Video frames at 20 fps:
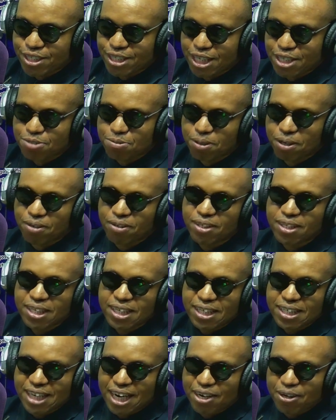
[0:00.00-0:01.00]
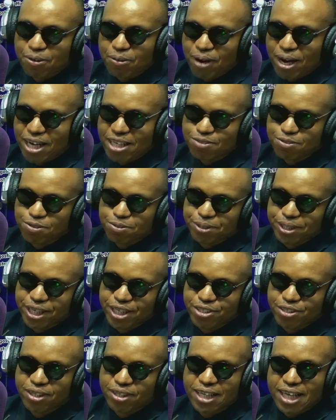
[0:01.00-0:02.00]
as well that requires
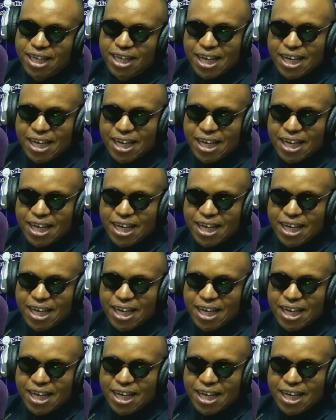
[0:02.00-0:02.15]
fumigation.